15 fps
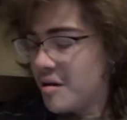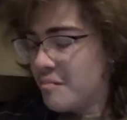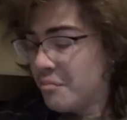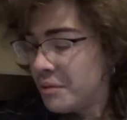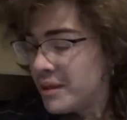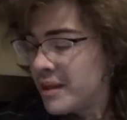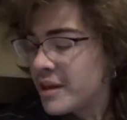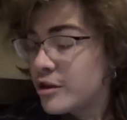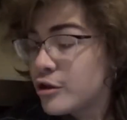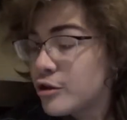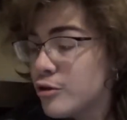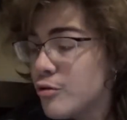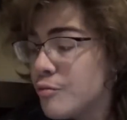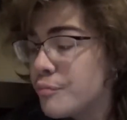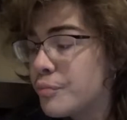But, like,
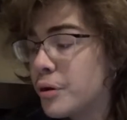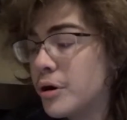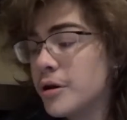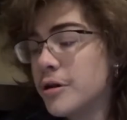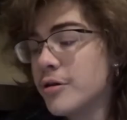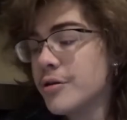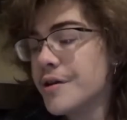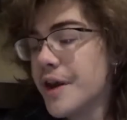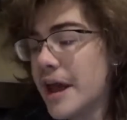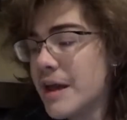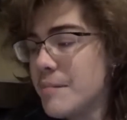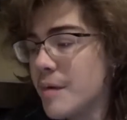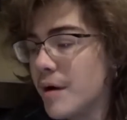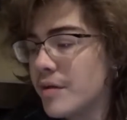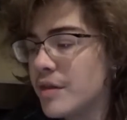you put your
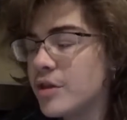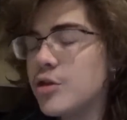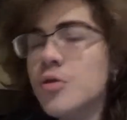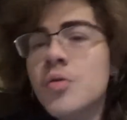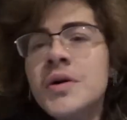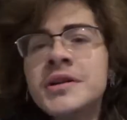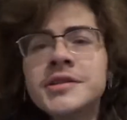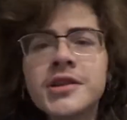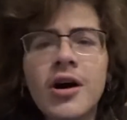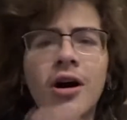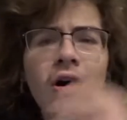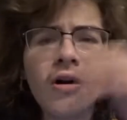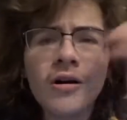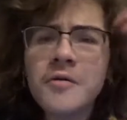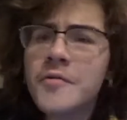name on it. You went to
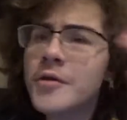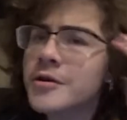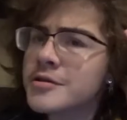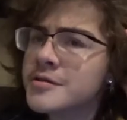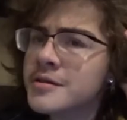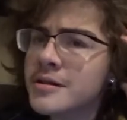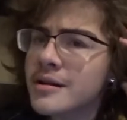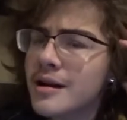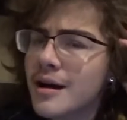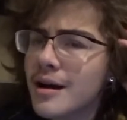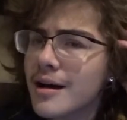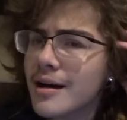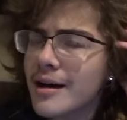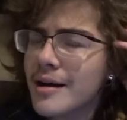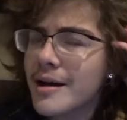Harvard.
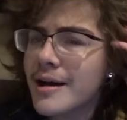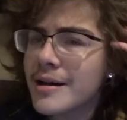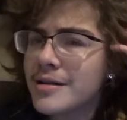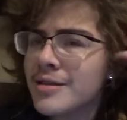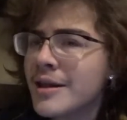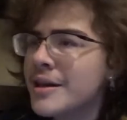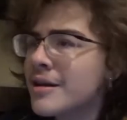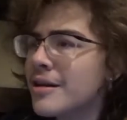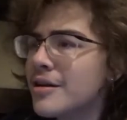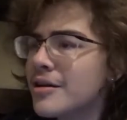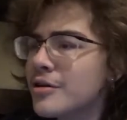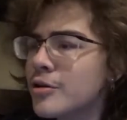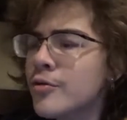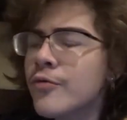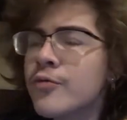Like,
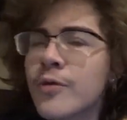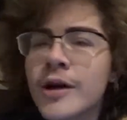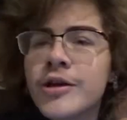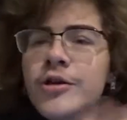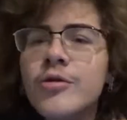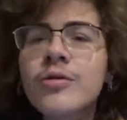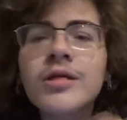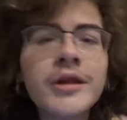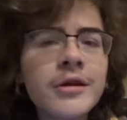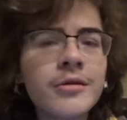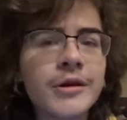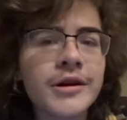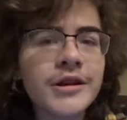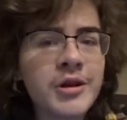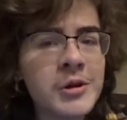you're
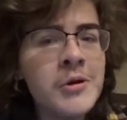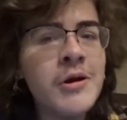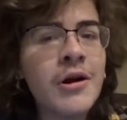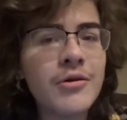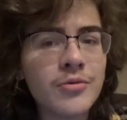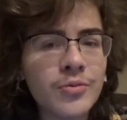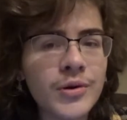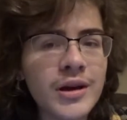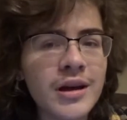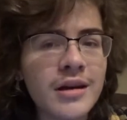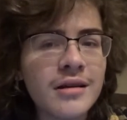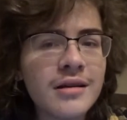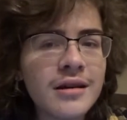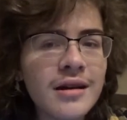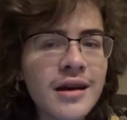literate. You know how to
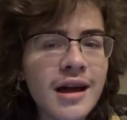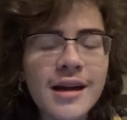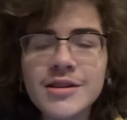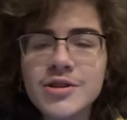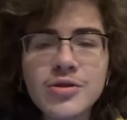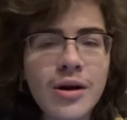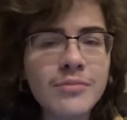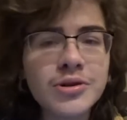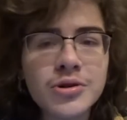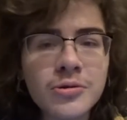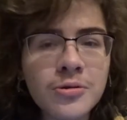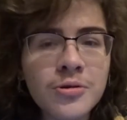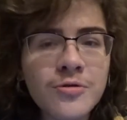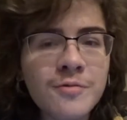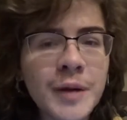read. And so I'm
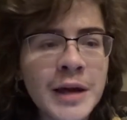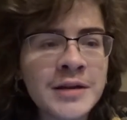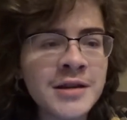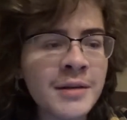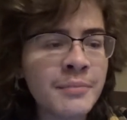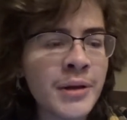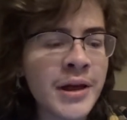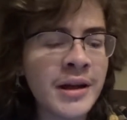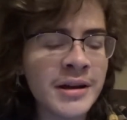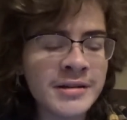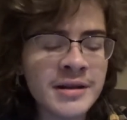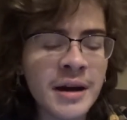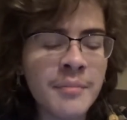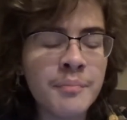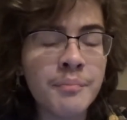sure you've picked up, like,
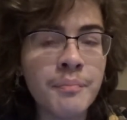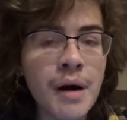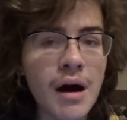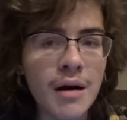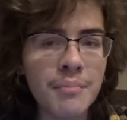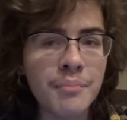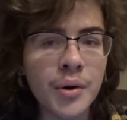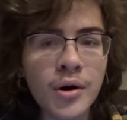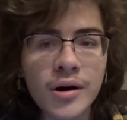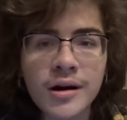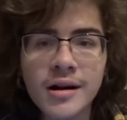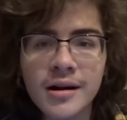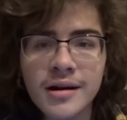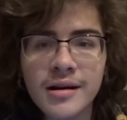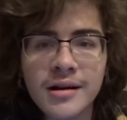a
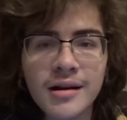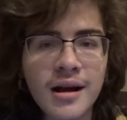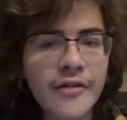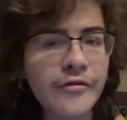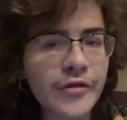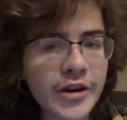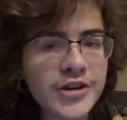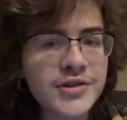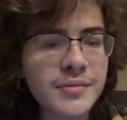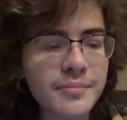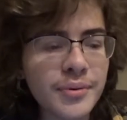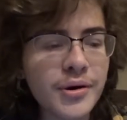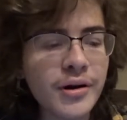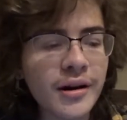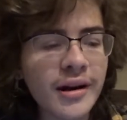book. A fiction
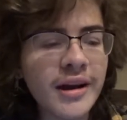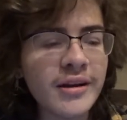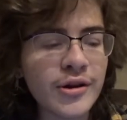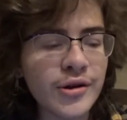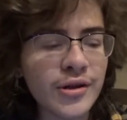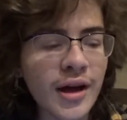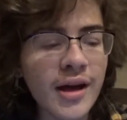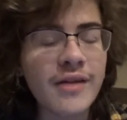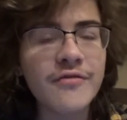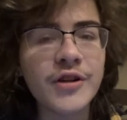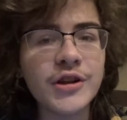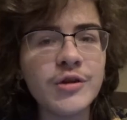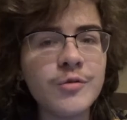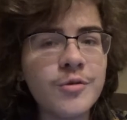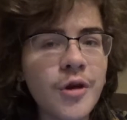book in your life,
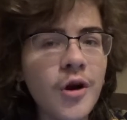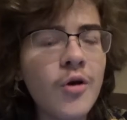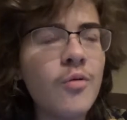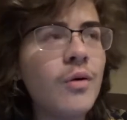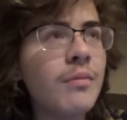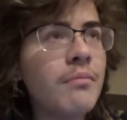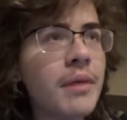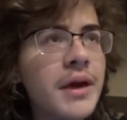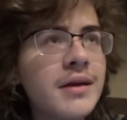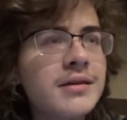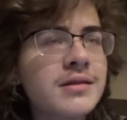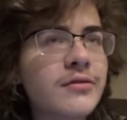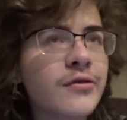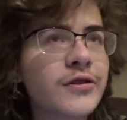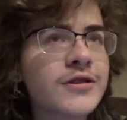and you know what
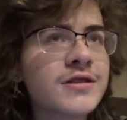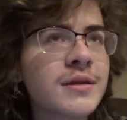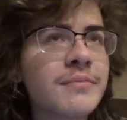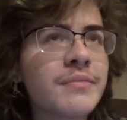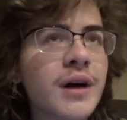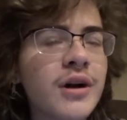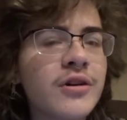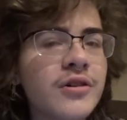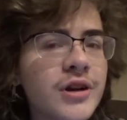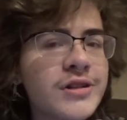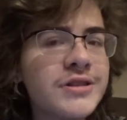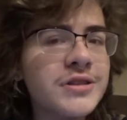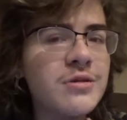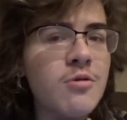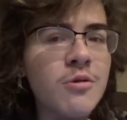makes for a good
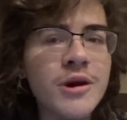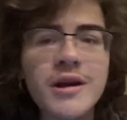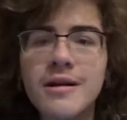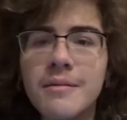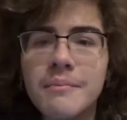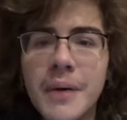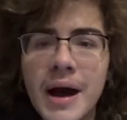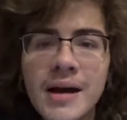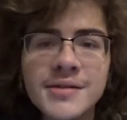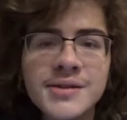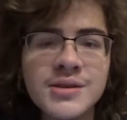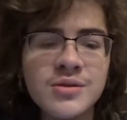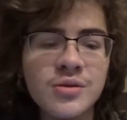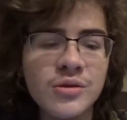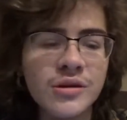story and a bad
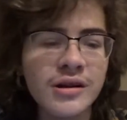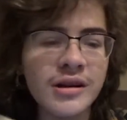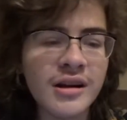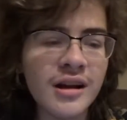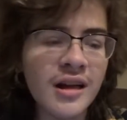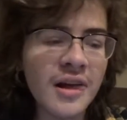story.